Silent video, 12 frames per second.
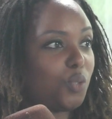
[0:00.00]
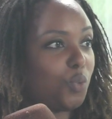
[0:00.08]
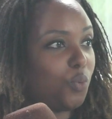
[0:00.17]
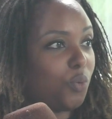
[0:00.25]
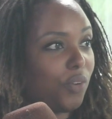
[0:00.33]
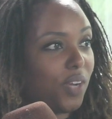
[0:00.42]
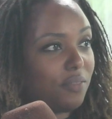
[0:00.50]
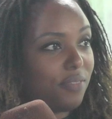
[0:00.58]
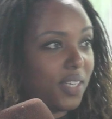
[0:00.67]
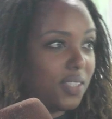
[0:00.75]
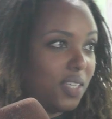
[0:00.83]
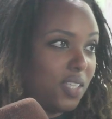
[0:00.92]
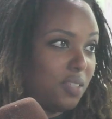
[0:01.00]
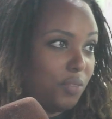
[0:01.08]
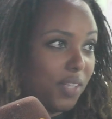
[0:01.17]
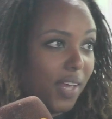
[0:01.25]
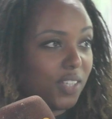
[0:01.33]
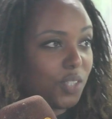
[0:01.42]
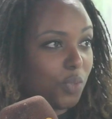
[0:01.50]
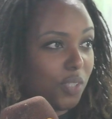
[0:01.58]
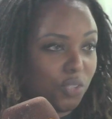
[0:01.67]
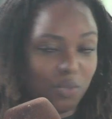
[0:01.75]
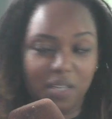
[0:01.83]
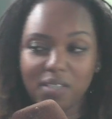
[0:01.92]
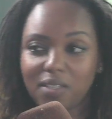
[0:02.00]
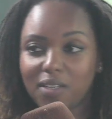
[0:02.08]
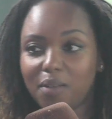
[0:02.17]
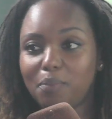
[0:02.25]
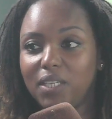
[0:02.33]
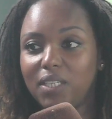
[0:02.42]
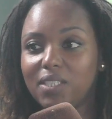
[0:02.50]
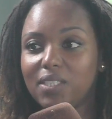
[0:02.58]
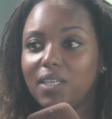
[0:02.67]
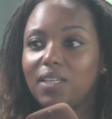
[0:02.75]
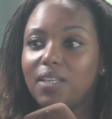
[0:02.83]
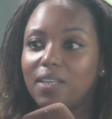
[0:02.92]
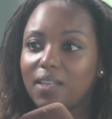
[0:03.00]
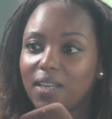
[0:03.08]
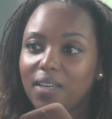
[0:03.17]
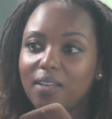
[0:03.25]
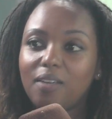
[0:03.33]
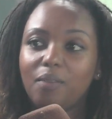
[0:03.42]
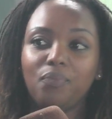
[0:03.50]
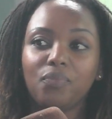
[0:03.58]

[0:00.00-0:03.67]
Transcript: to create vaccines for the actual strains that are being seen in here?